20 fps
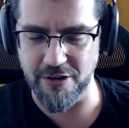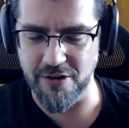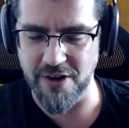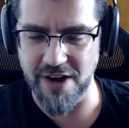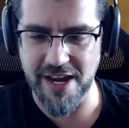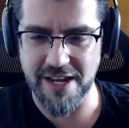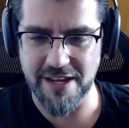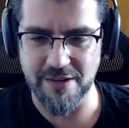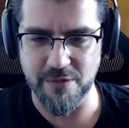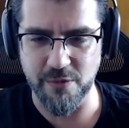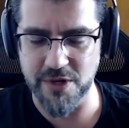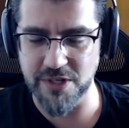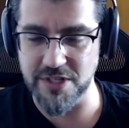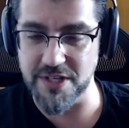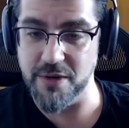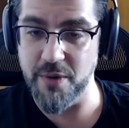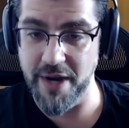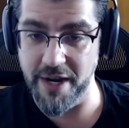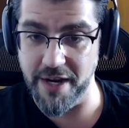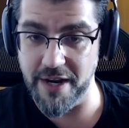agree, once
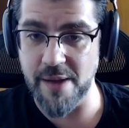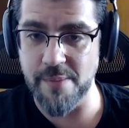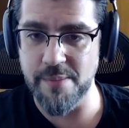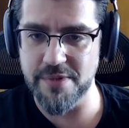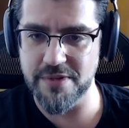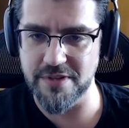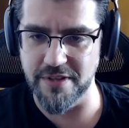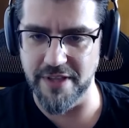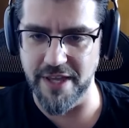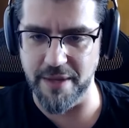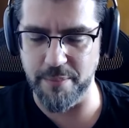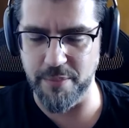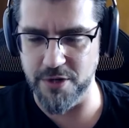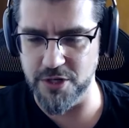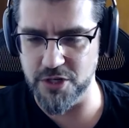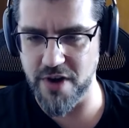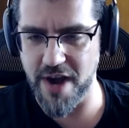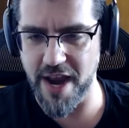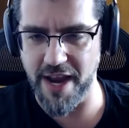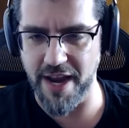it, when it comes to like
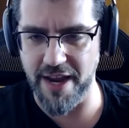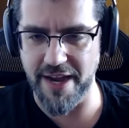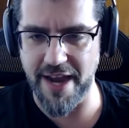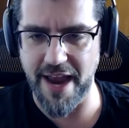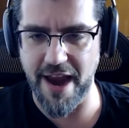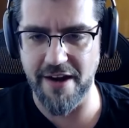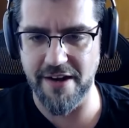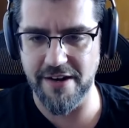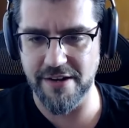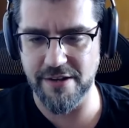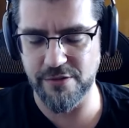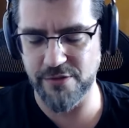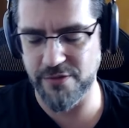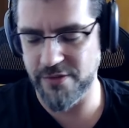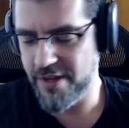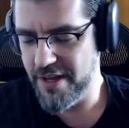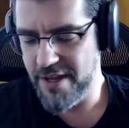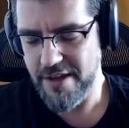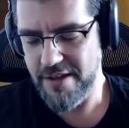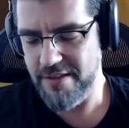portraying a narrative,
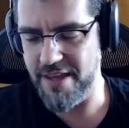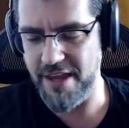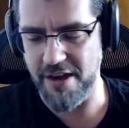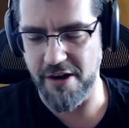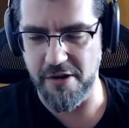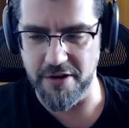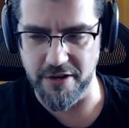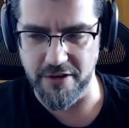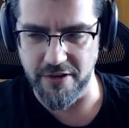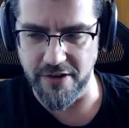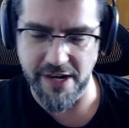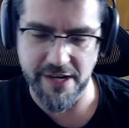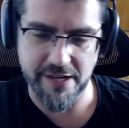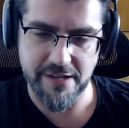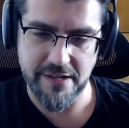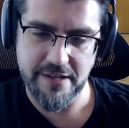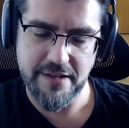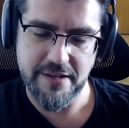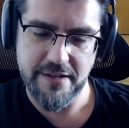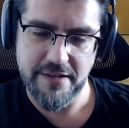they don't agree.
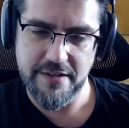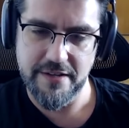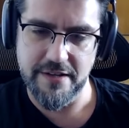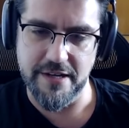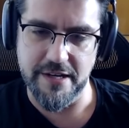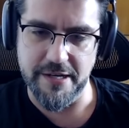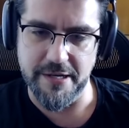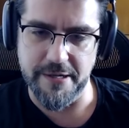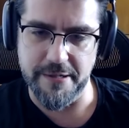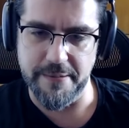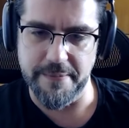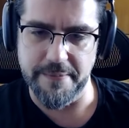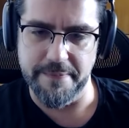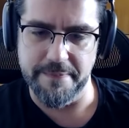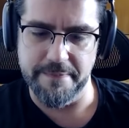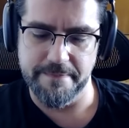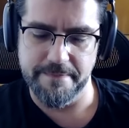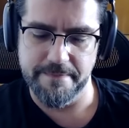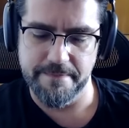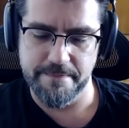
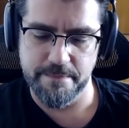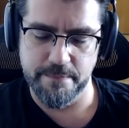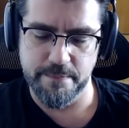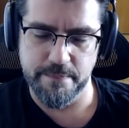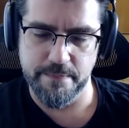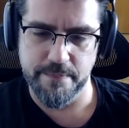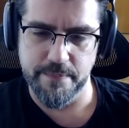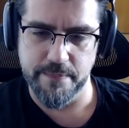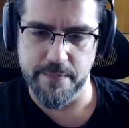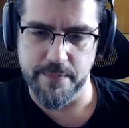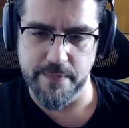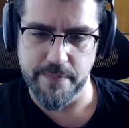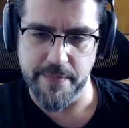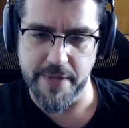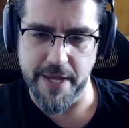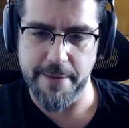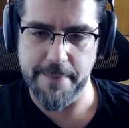Um, and there should